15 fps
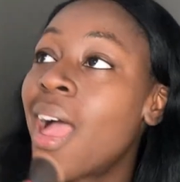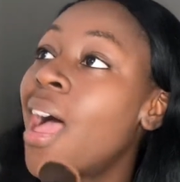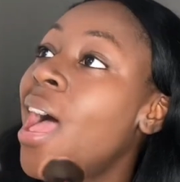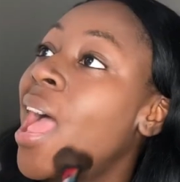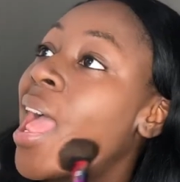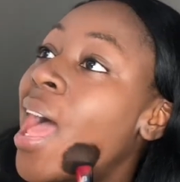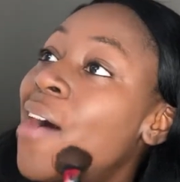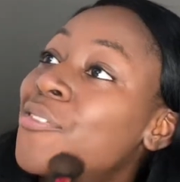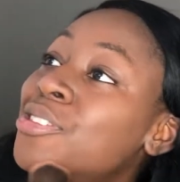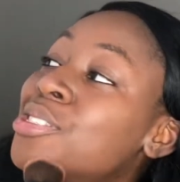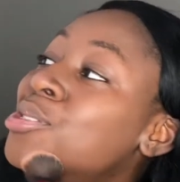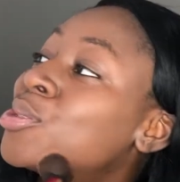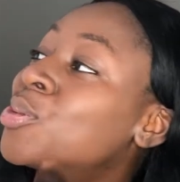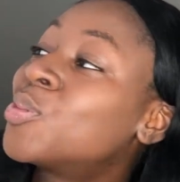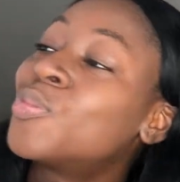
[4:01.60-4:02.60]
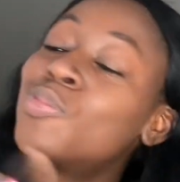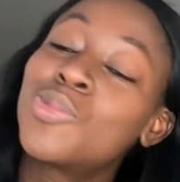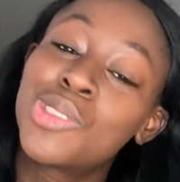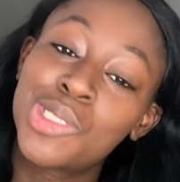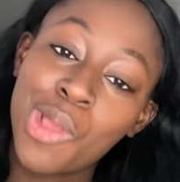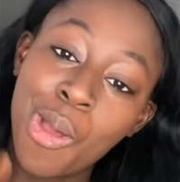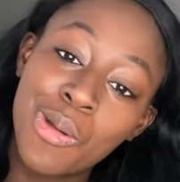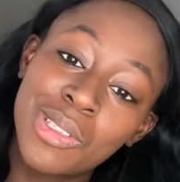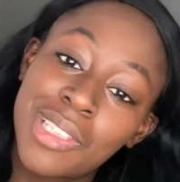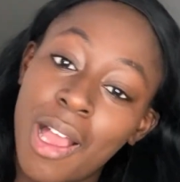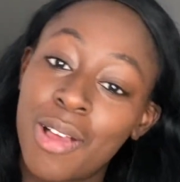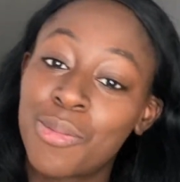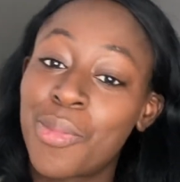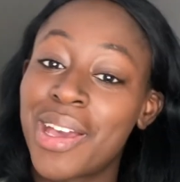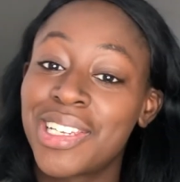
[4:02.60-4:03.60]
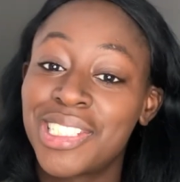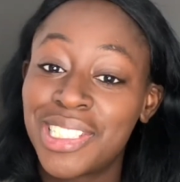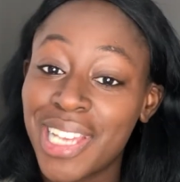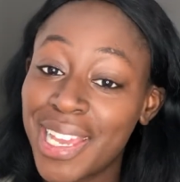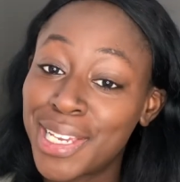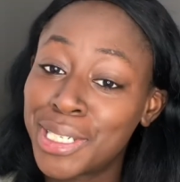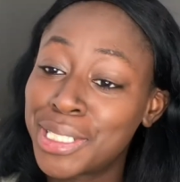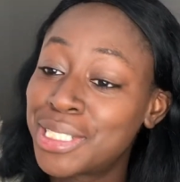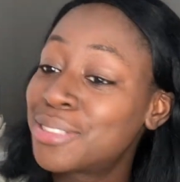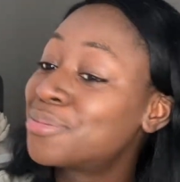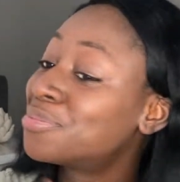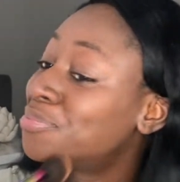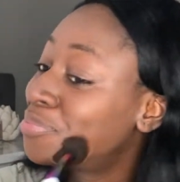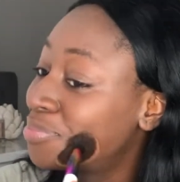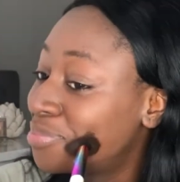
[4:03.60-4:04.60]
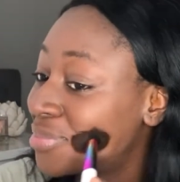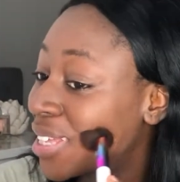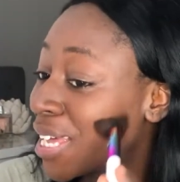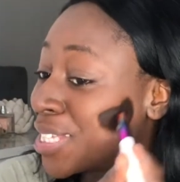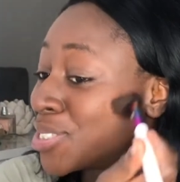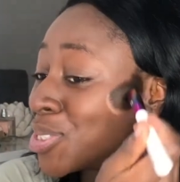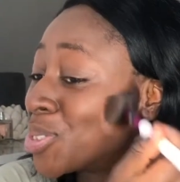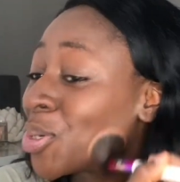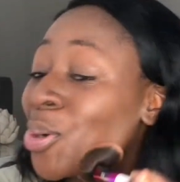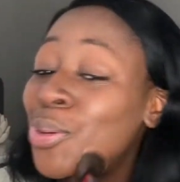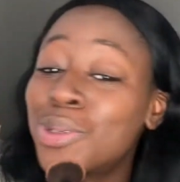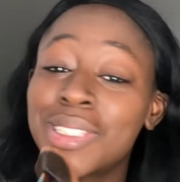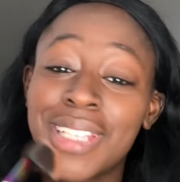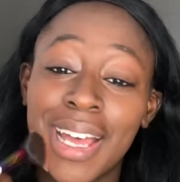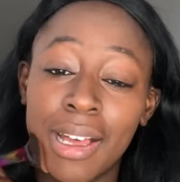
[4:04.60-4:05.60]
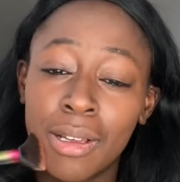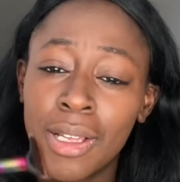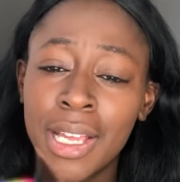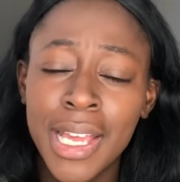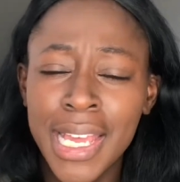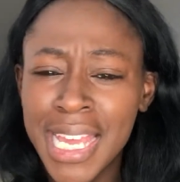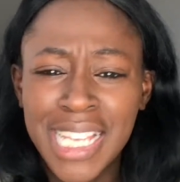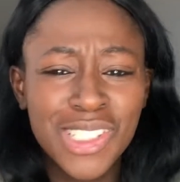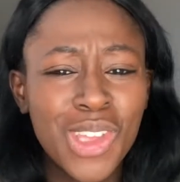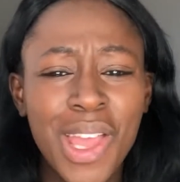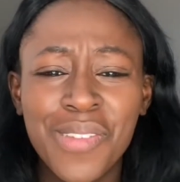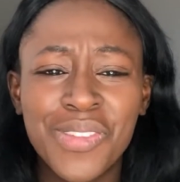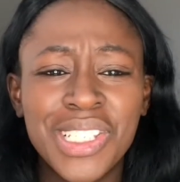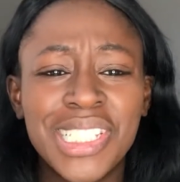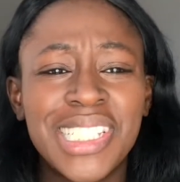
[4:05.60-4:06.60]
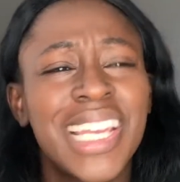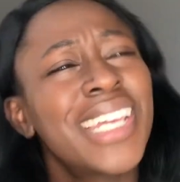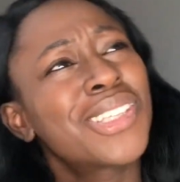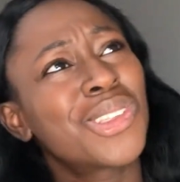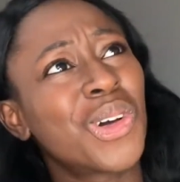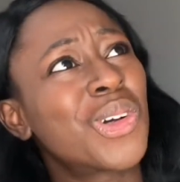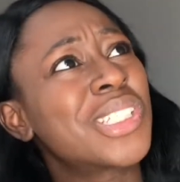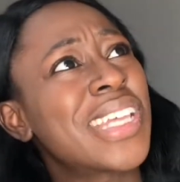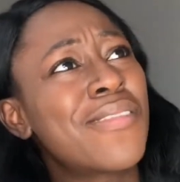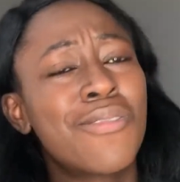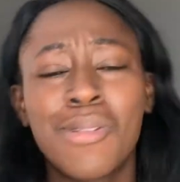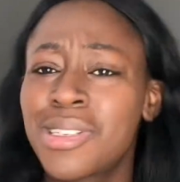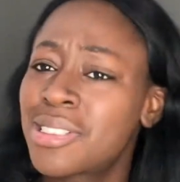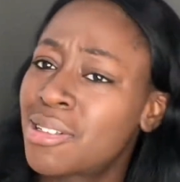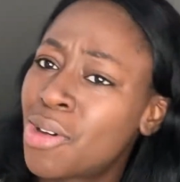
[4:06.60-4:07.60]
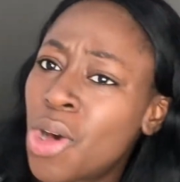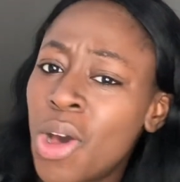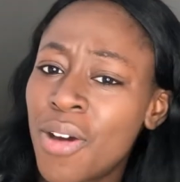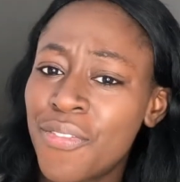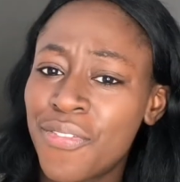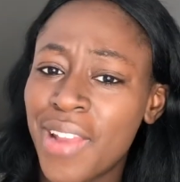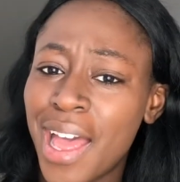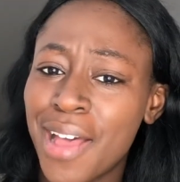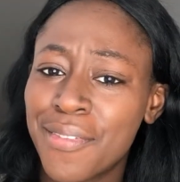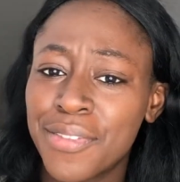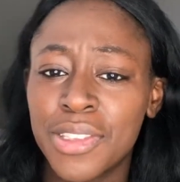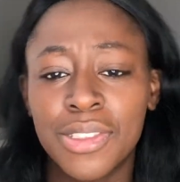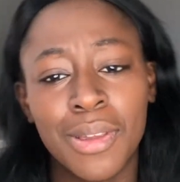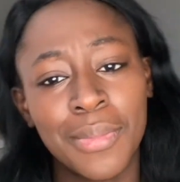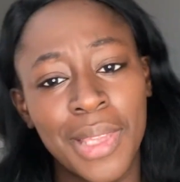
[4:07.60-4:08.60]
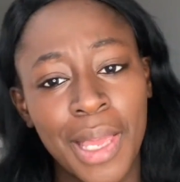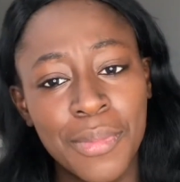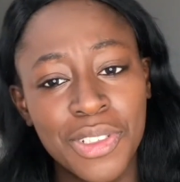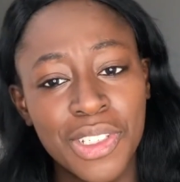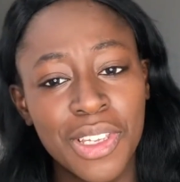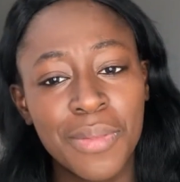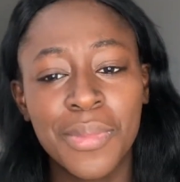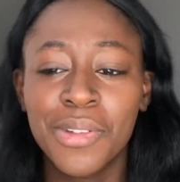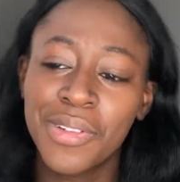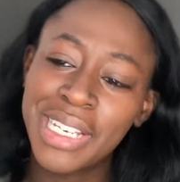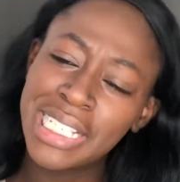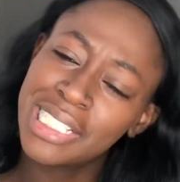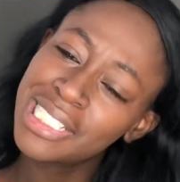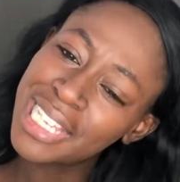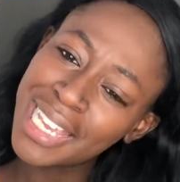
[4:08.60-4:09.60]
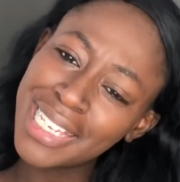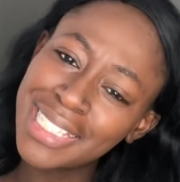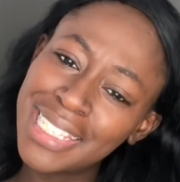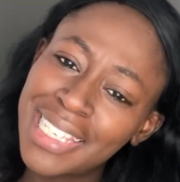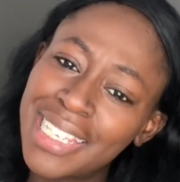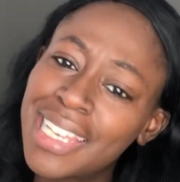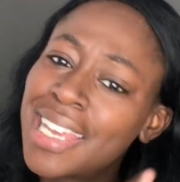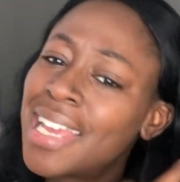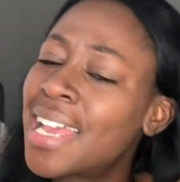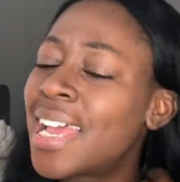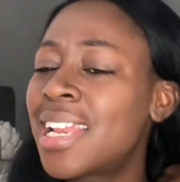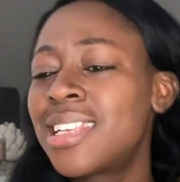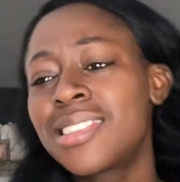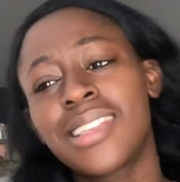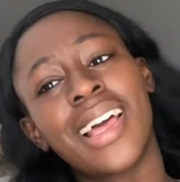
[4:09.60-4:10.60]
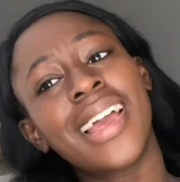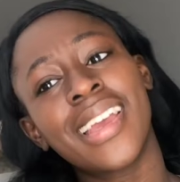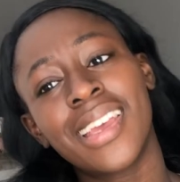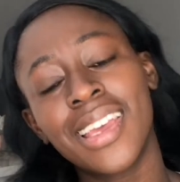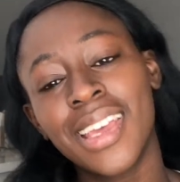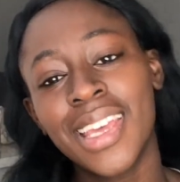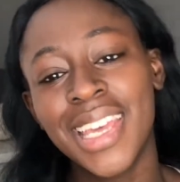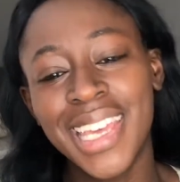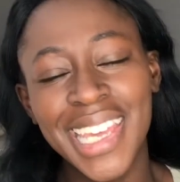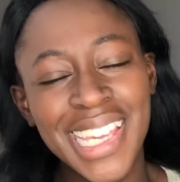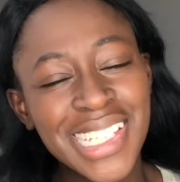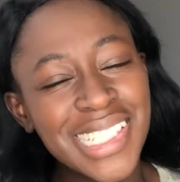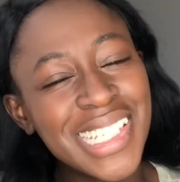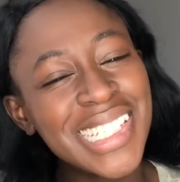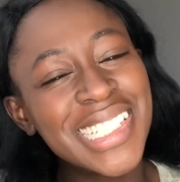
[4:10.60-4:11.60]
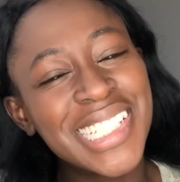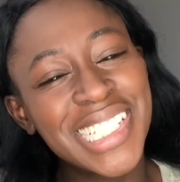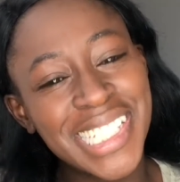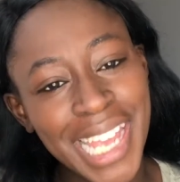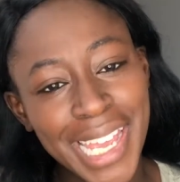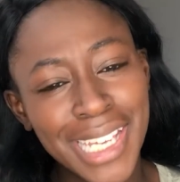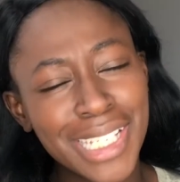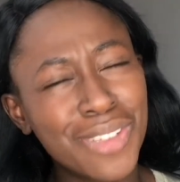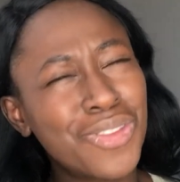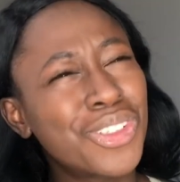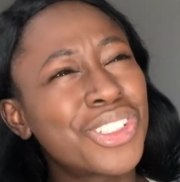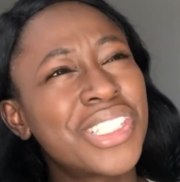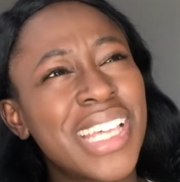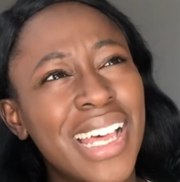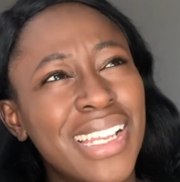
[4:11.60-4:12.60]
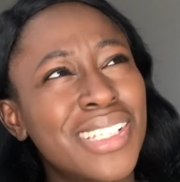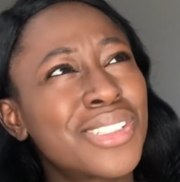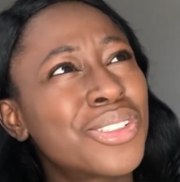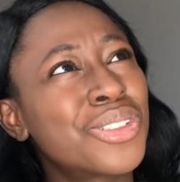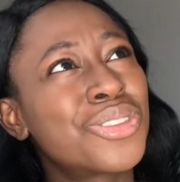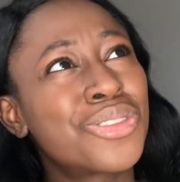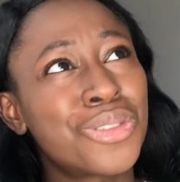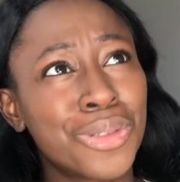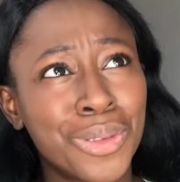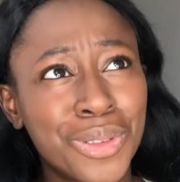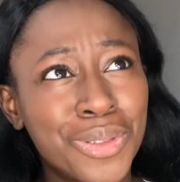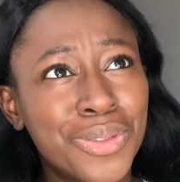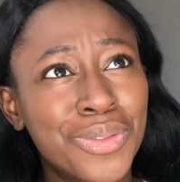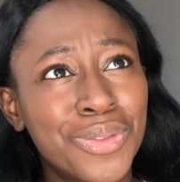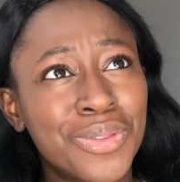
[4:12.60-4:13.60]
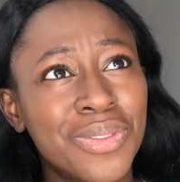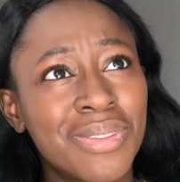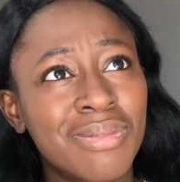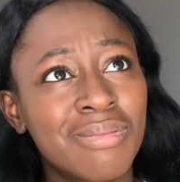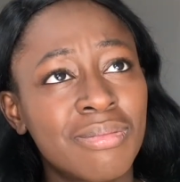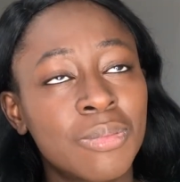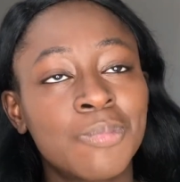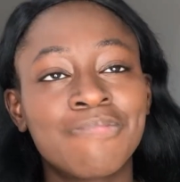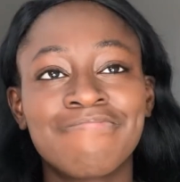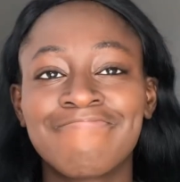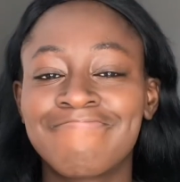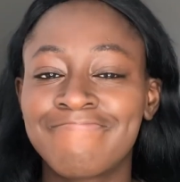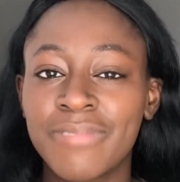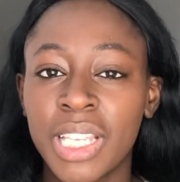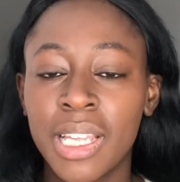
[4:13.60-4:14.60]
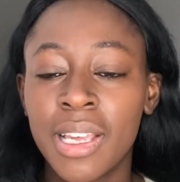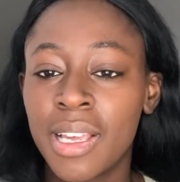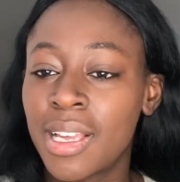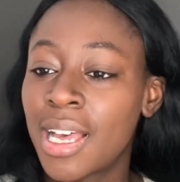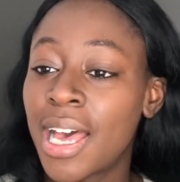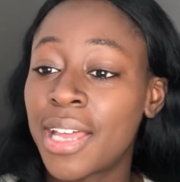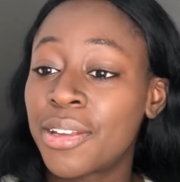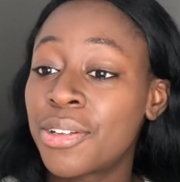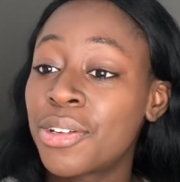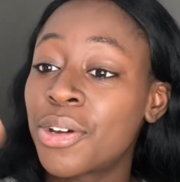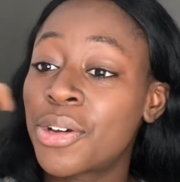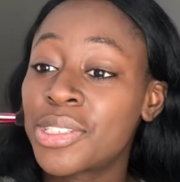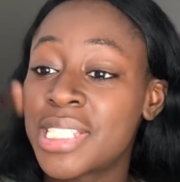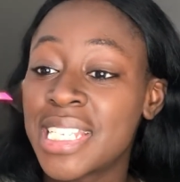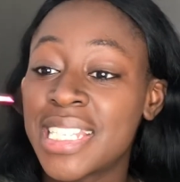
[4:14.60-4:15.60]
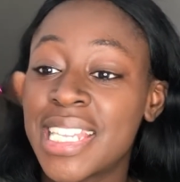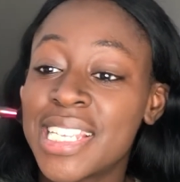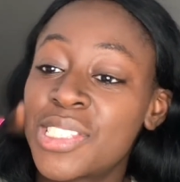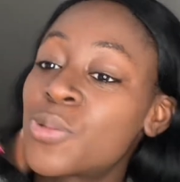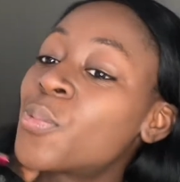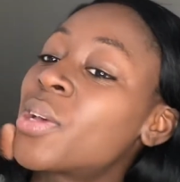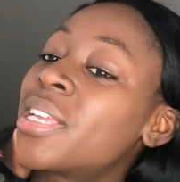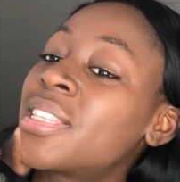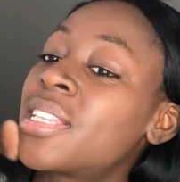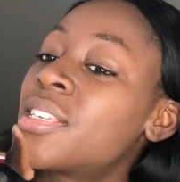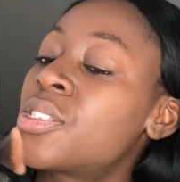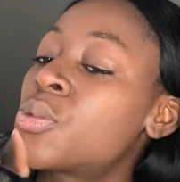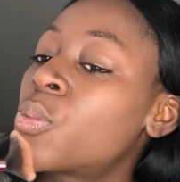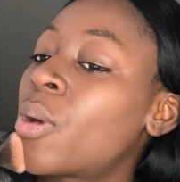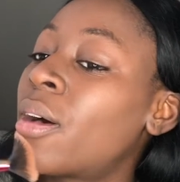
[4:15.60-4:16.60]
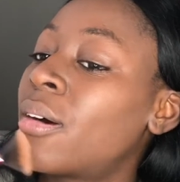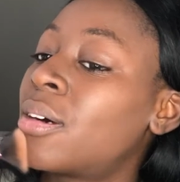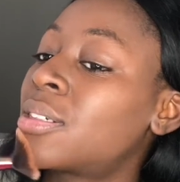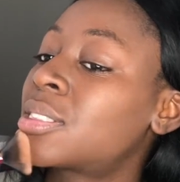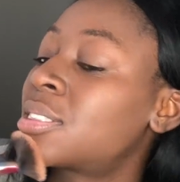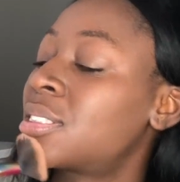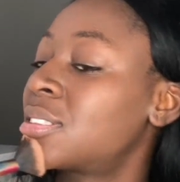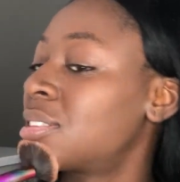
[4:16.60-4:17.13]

I have to tone down my shade and tone down. It's not even shade though, because everyone's got, oh, Flav, sometimes you can be really shady. And it's like, is it shade if you're telling the truth? I don't know, because in this world,